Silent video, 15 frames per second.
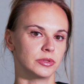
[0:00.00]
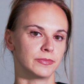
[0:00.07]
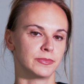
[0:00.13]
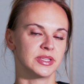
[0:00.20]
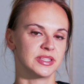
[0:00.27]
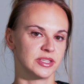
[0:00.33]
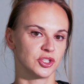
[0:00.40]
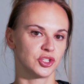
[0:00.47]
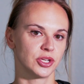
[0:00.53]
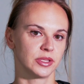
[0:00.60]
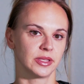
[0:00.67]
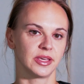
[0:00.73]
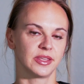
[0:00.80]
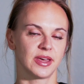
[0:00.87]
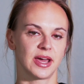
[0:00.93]
a position
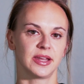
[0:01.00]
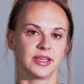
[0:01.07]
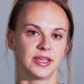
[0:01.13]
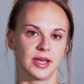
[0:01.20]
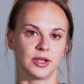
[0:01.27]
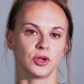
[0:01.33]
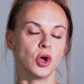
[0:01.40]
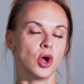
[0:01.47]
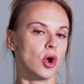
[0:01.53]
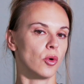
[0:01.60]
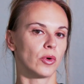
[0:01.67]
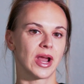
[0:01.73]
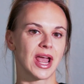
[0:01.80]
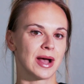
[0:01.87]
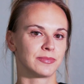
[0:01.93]
like that again,
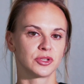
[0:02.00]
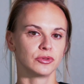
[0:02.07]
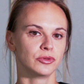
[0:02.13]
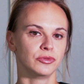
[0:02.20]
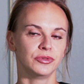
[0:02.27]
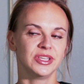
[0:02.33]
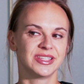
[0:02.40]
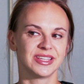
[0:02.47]
where I absolutely